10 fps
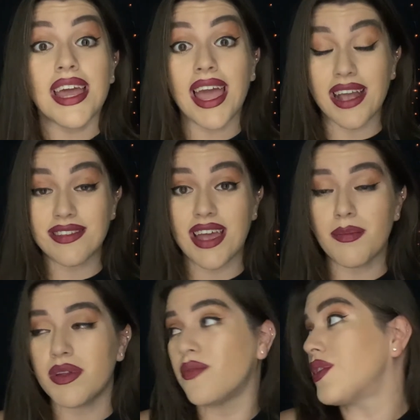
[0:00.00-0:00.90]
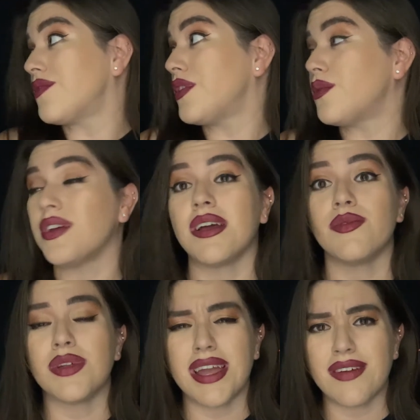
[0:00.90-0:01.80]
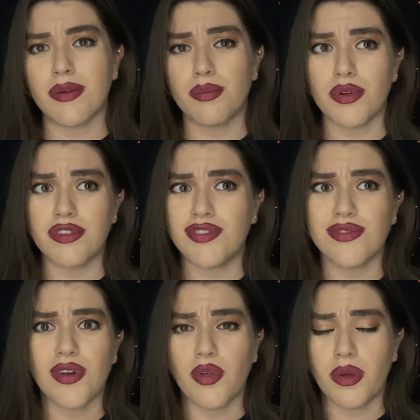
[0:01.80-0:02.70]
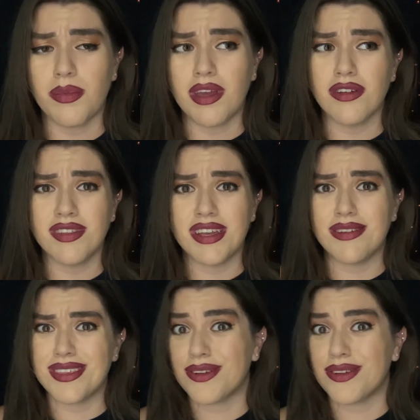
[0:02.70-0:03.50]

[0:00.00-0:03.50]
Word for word: it has happened one a few times when I have a bird just following me all day. I was like,